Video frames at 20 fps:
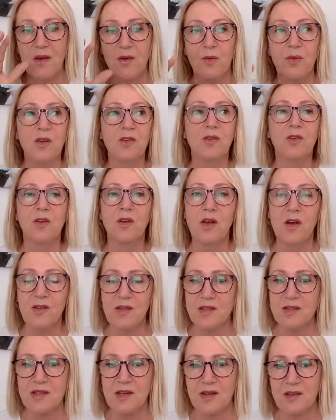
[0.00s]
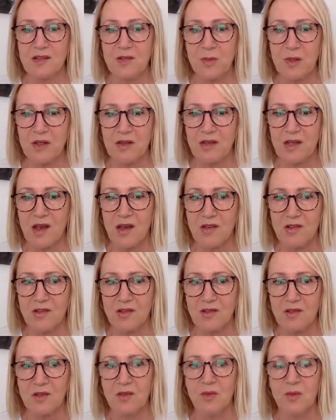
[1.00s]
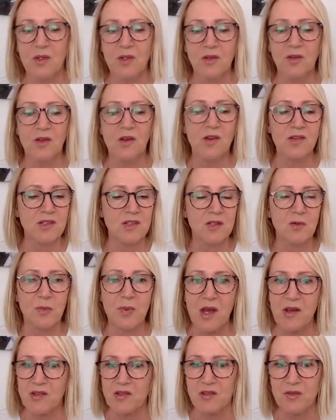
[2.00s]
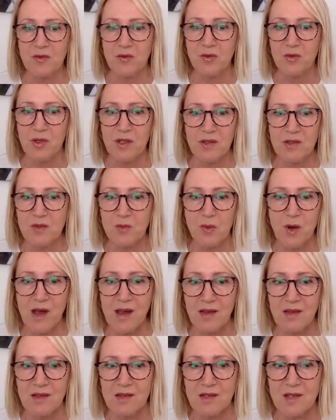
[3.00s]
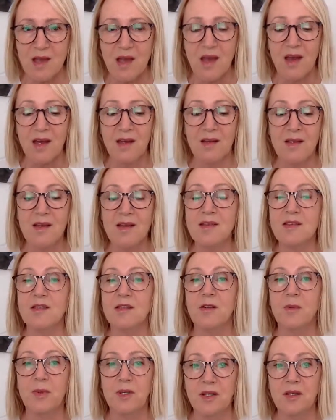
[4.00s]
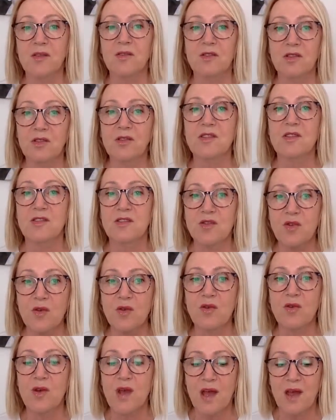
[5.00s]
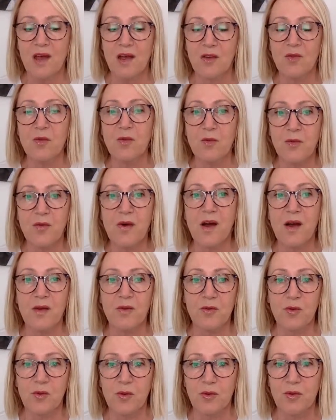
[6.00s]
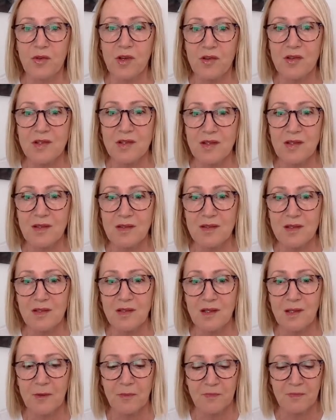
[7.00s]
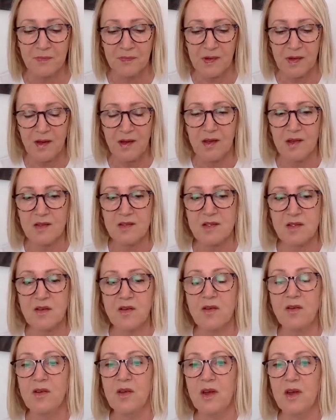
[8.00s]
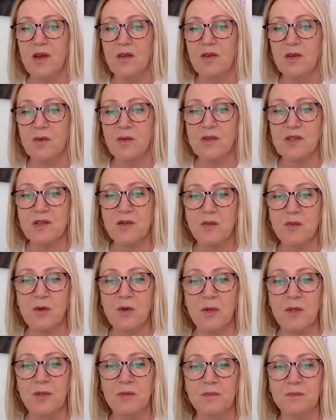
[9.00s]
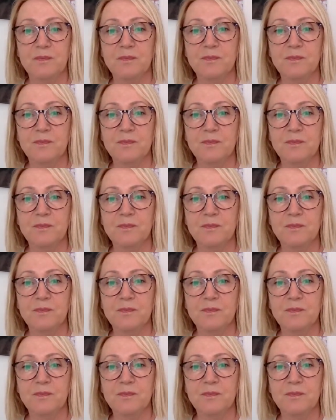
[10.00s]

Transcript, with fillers: where you lost expectation, where you lost a passion for His ways, and He's going to begin to stir and revive all those things again. So there was a woman